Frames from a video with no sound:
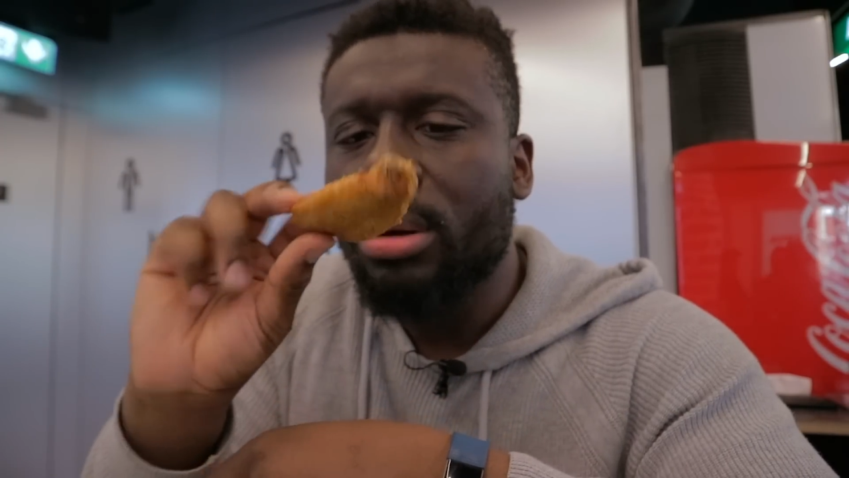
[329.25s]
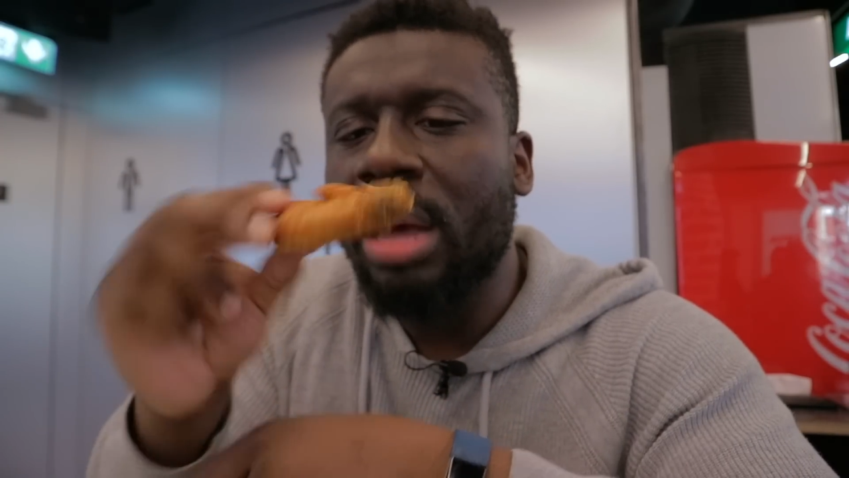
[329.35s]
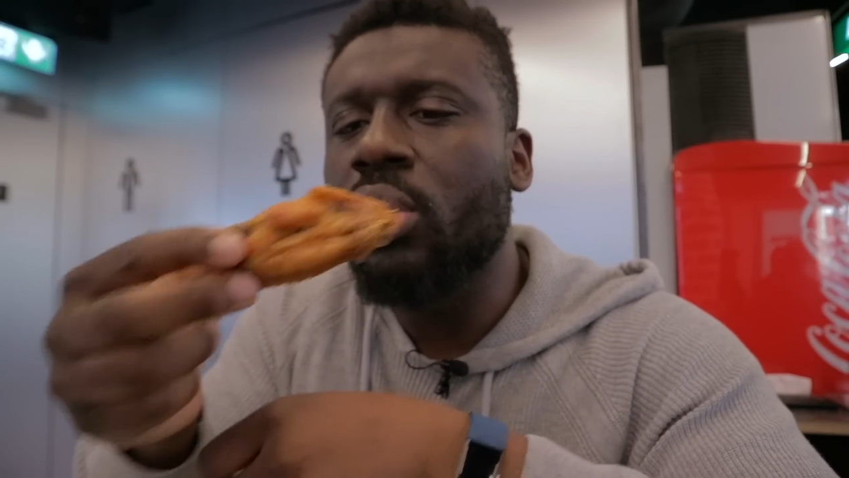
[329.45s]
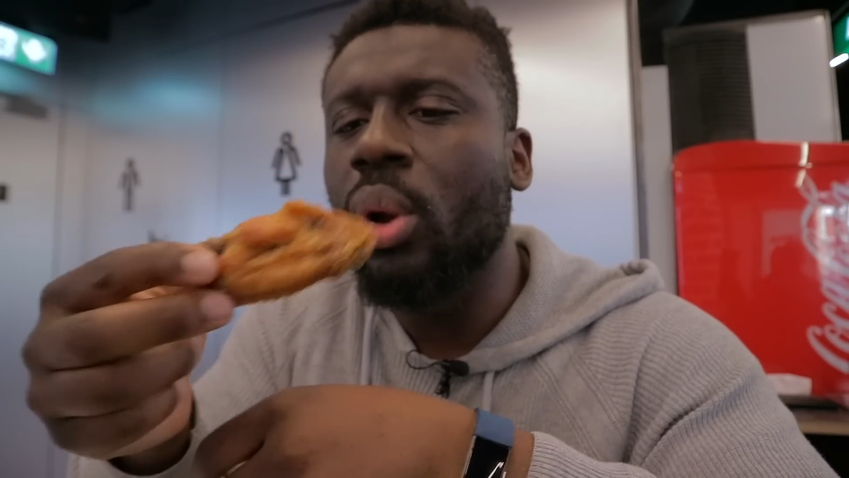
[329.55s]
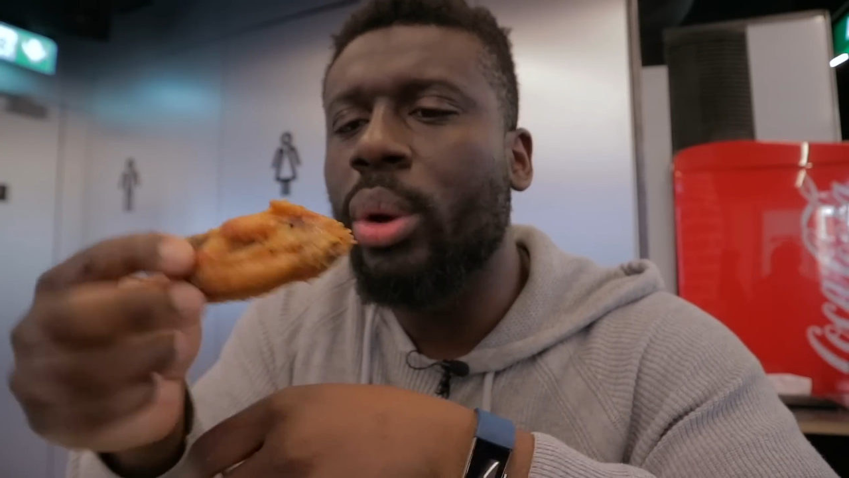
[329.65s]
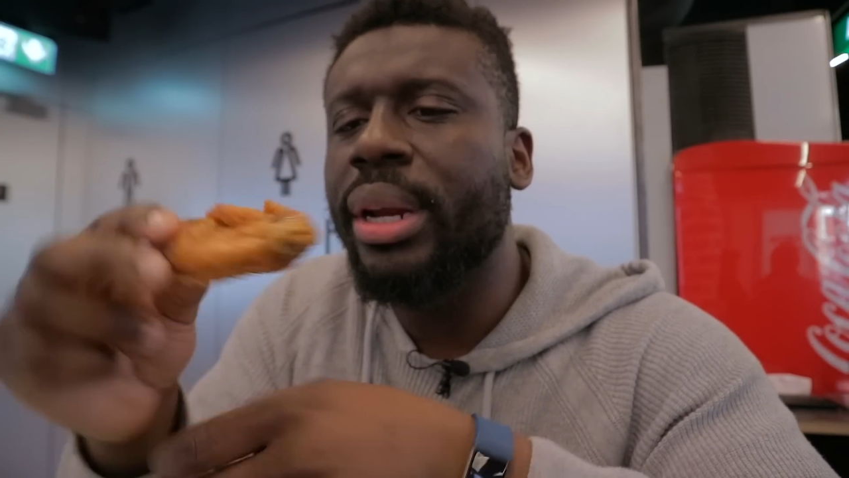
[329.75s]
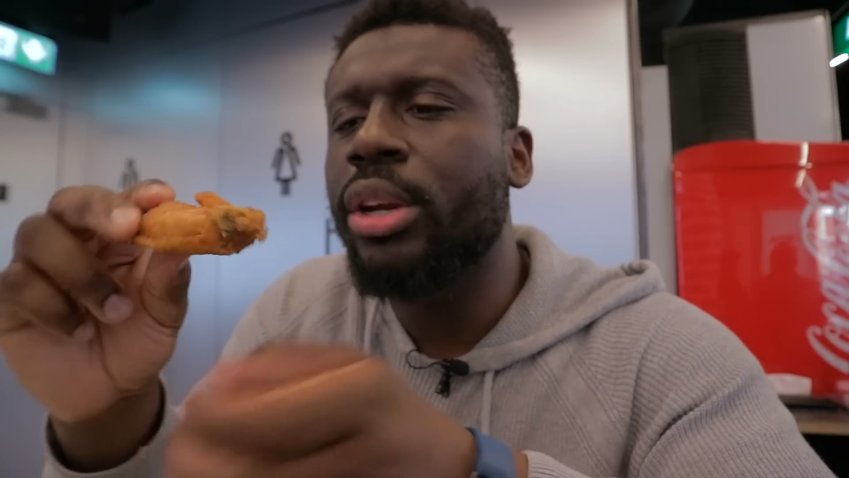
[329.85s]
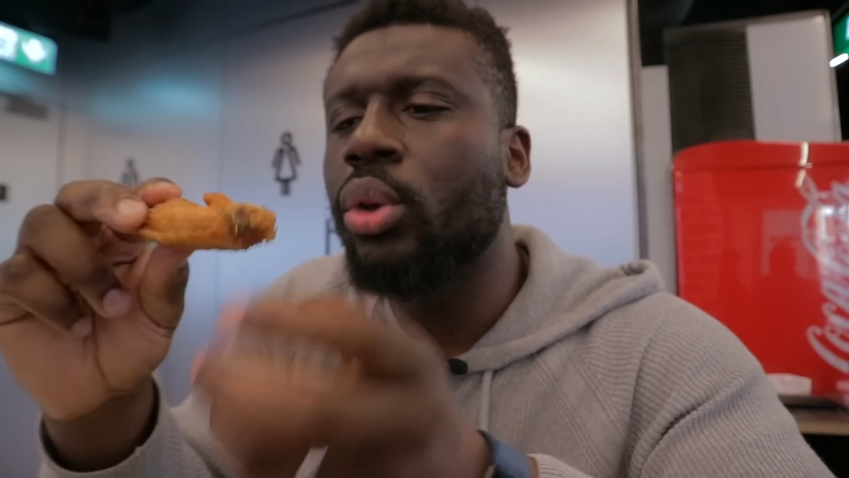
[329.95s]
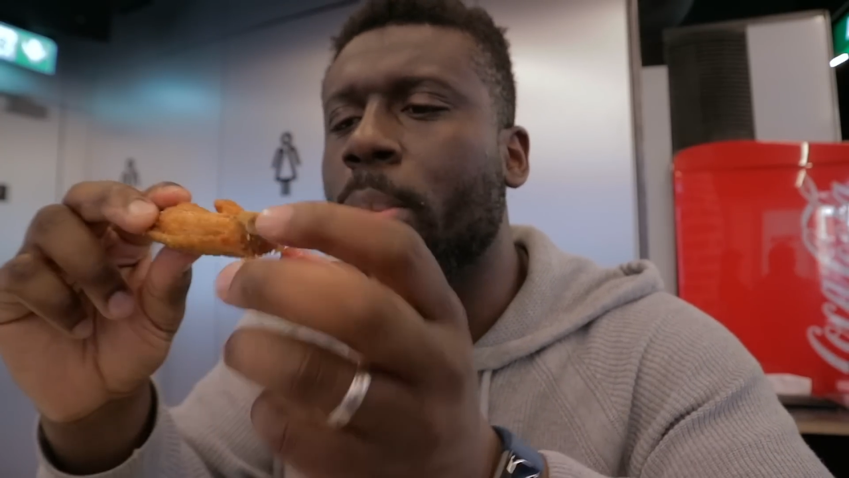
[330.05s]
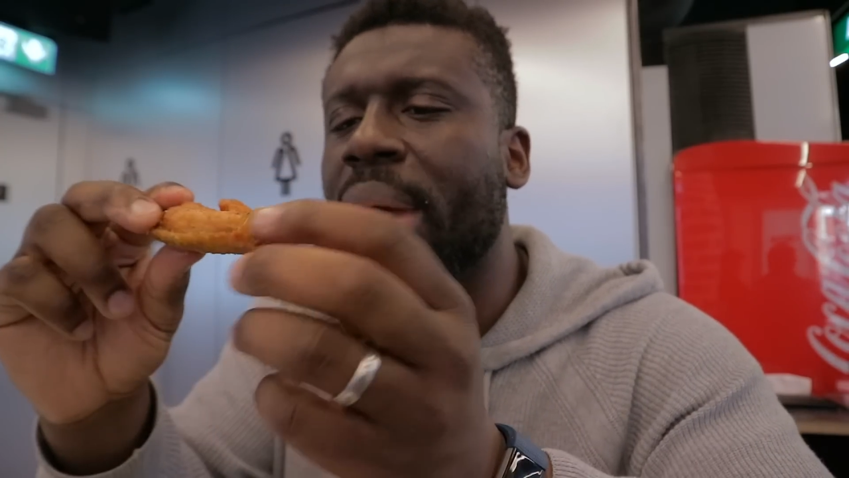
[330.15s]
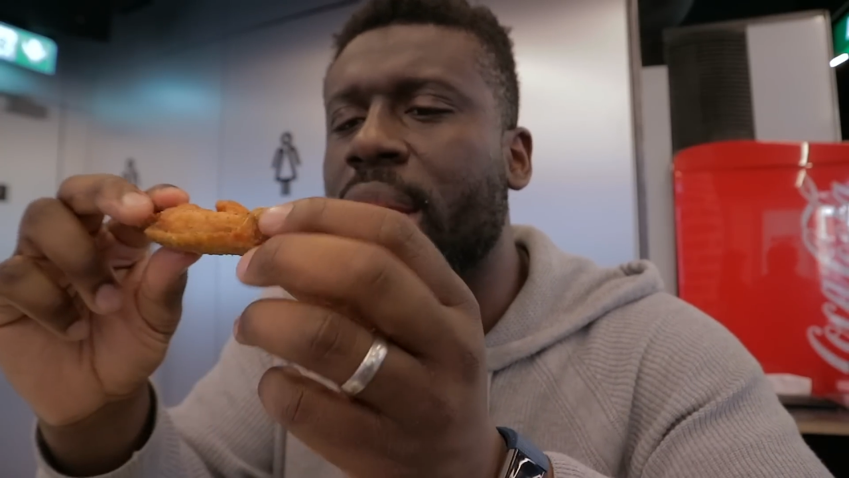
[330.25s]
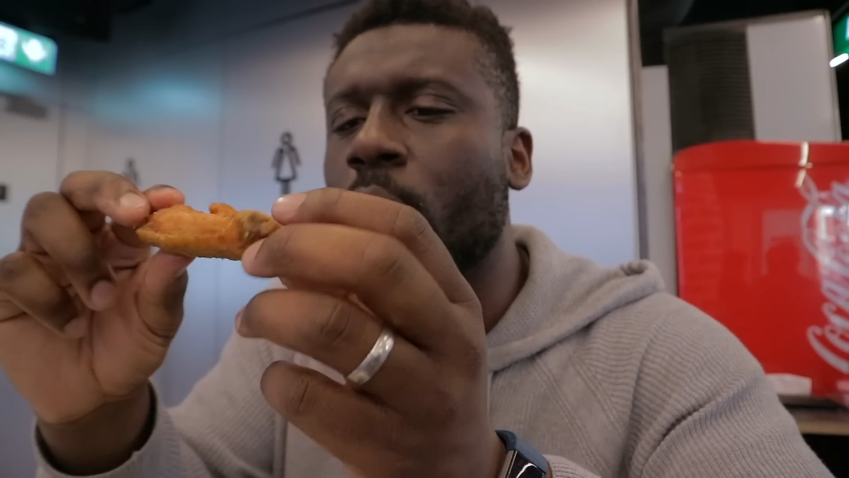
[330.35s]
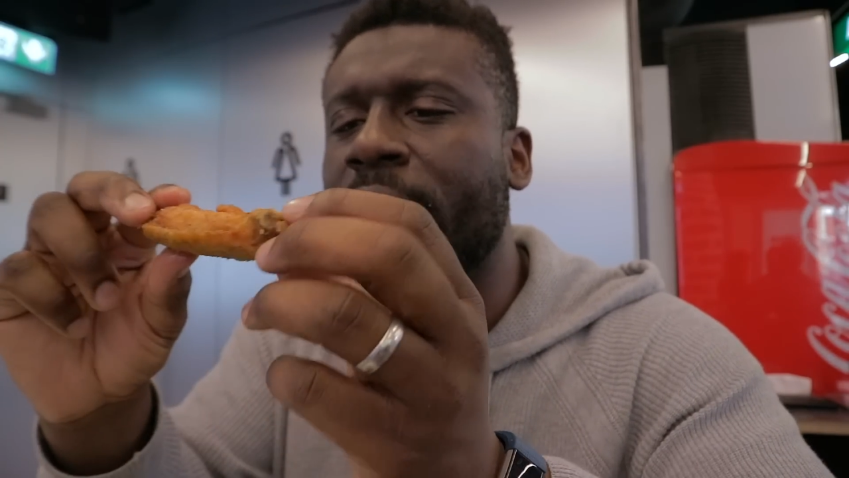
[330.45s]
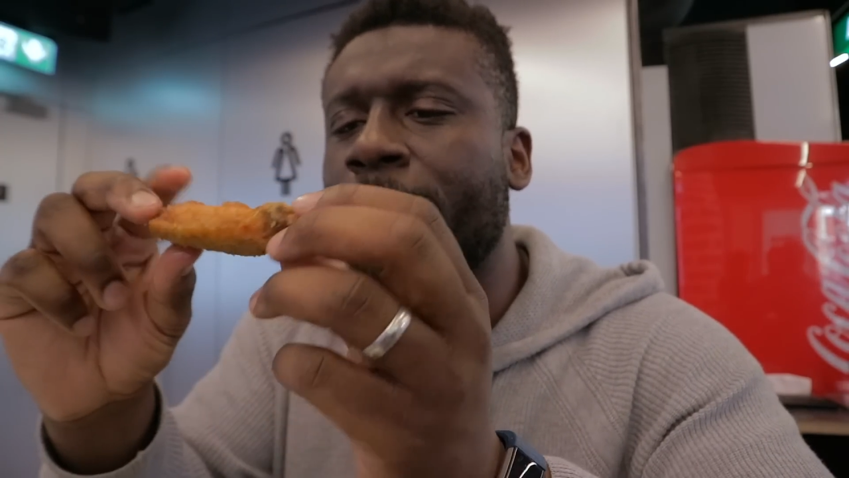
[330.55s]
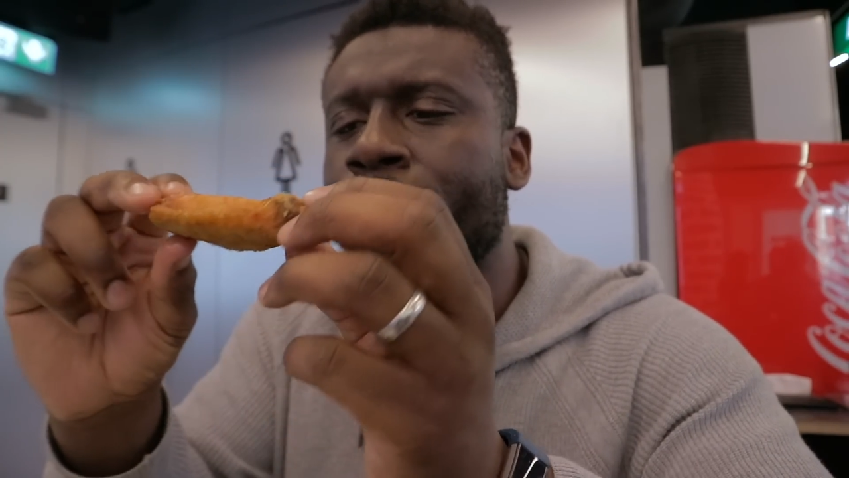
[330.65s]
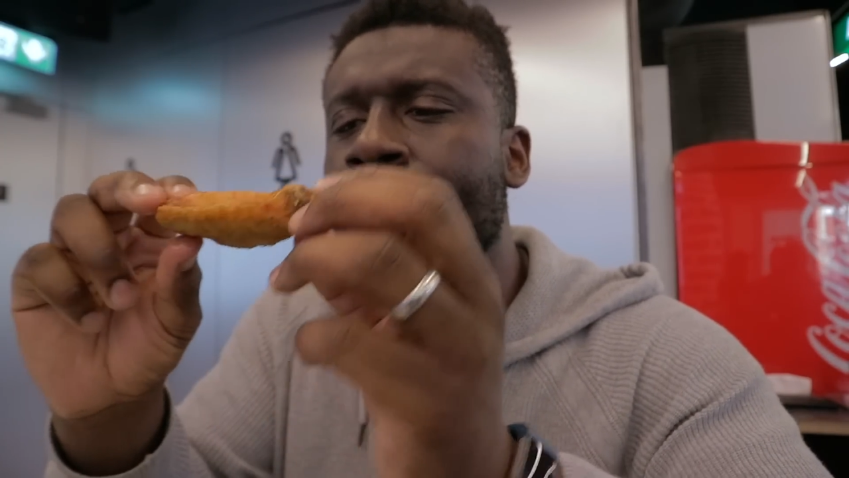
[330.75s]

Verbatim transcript: that's not what they do. But anyway,